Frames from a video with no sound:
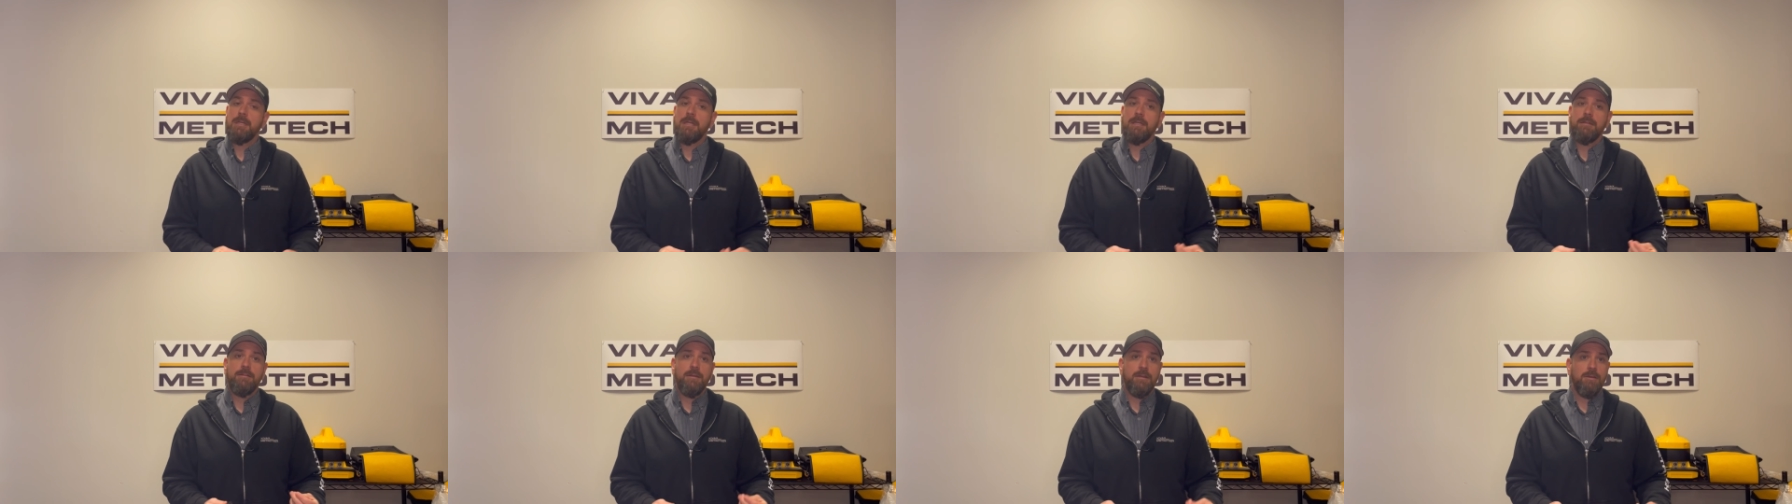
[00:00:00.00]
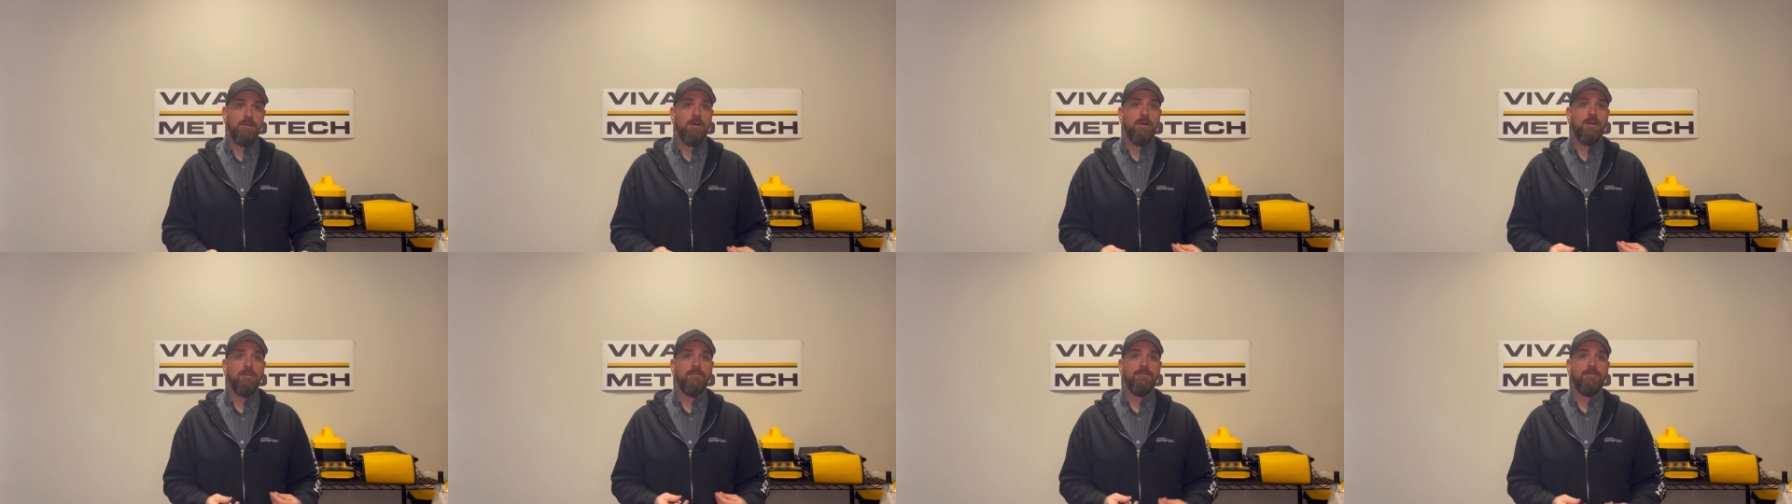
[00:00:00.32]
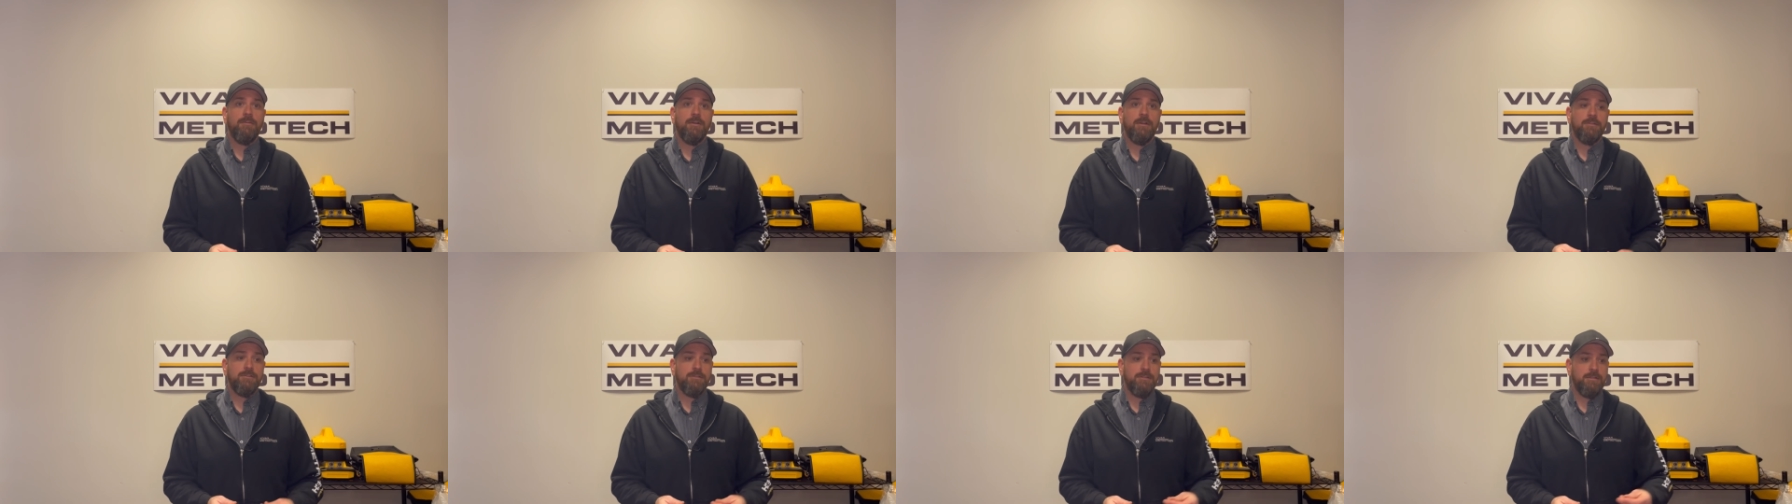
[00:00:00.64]
they all
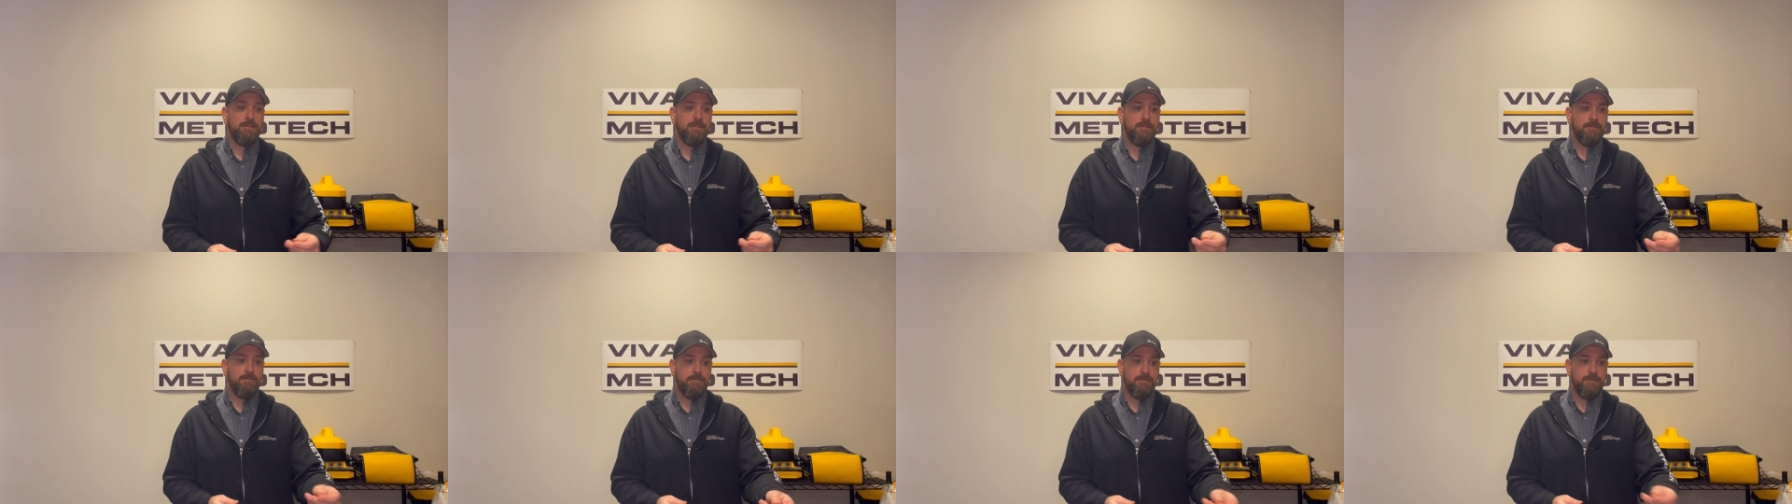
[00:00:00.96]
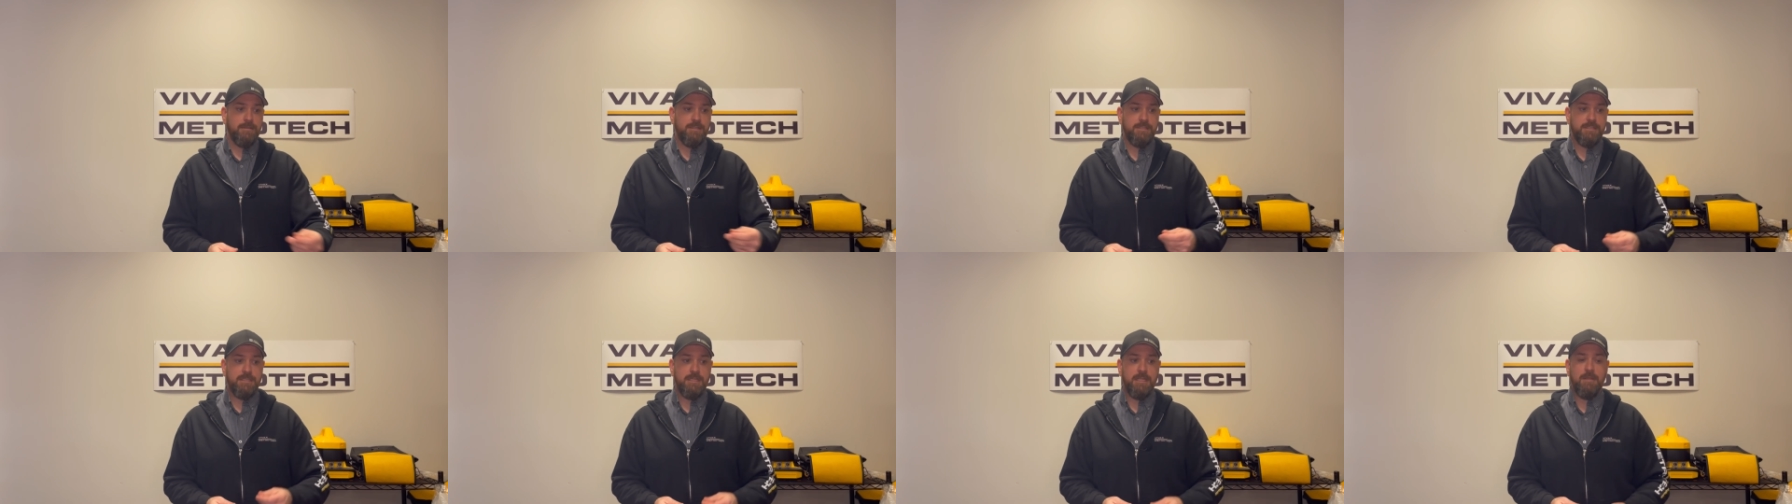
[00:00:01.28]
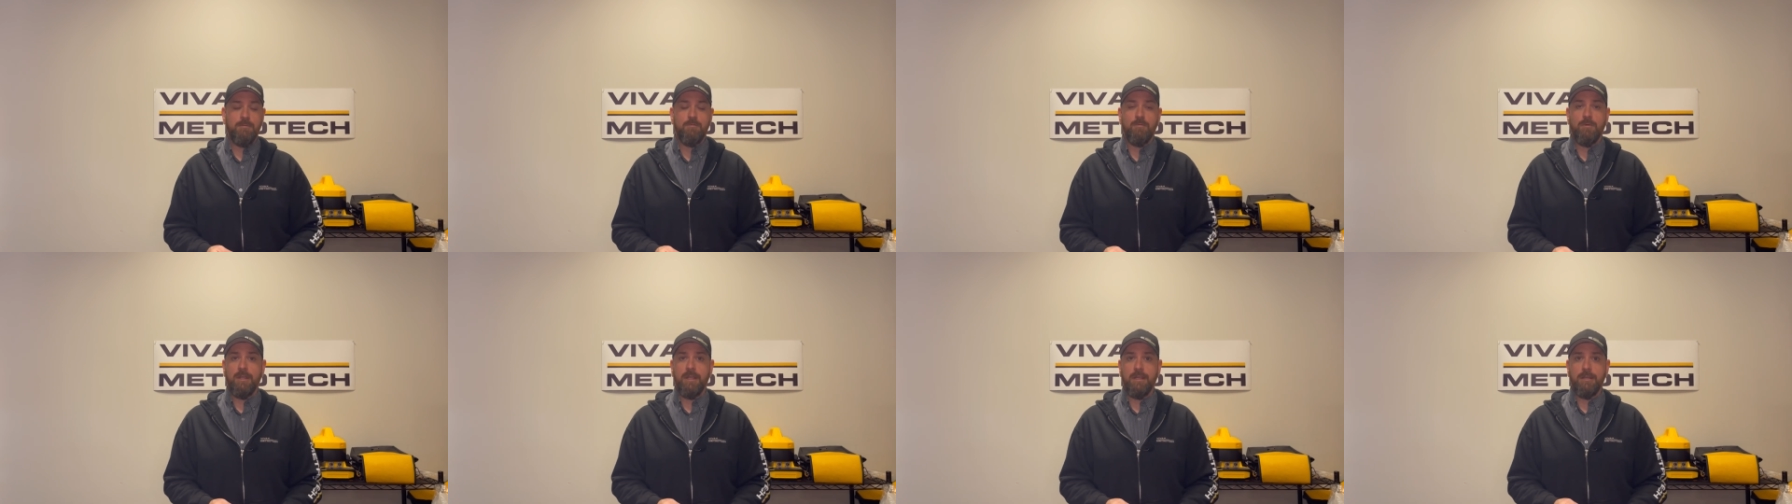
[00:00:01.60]
function the
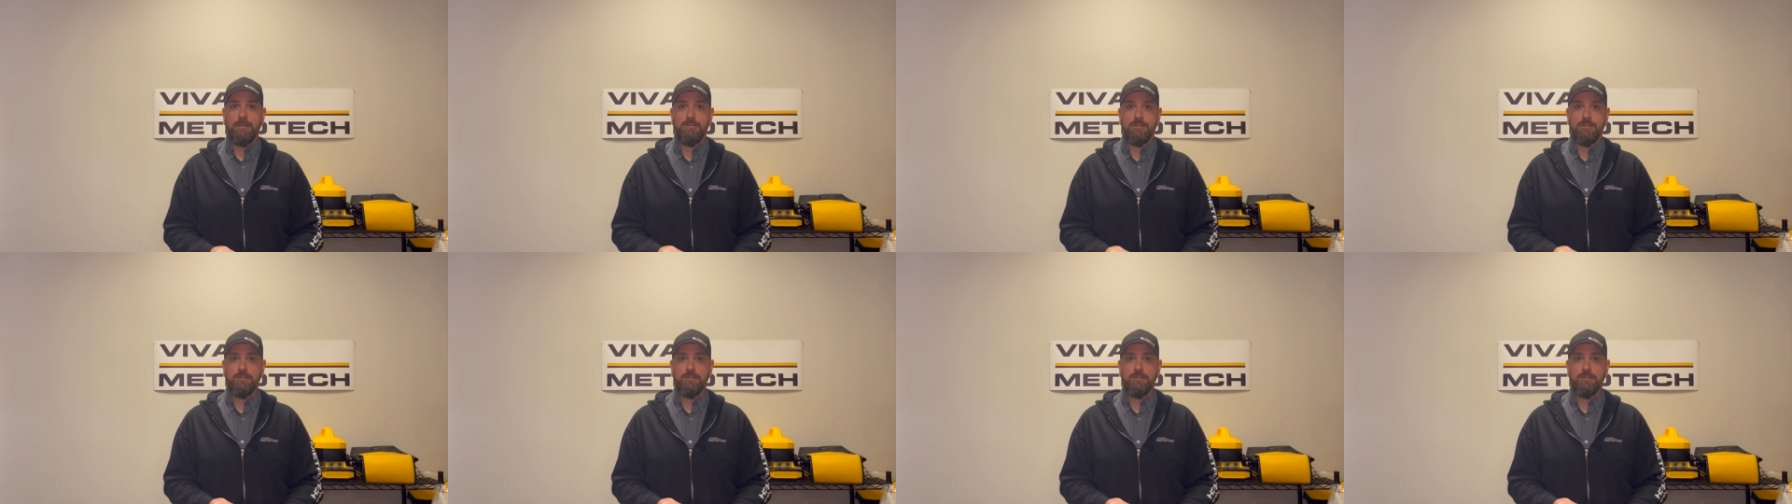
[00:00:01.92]
same way.